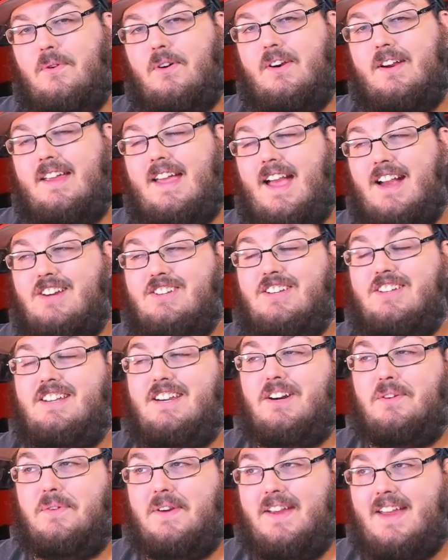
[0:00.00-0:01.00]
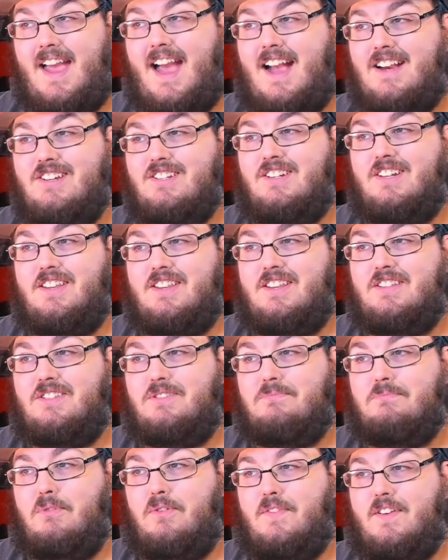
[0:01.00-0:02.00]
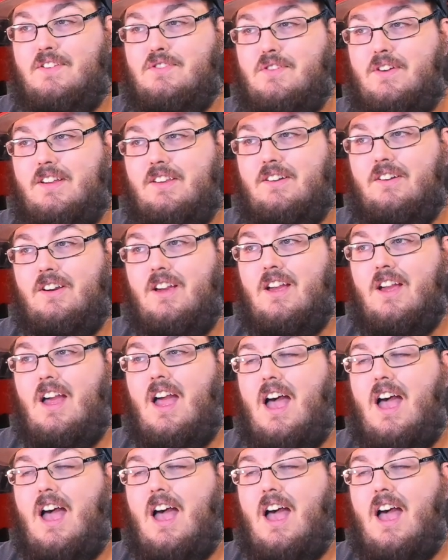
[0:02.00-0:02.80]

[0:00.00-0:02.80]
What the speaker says: where he actually did a reaction to this movie trailer.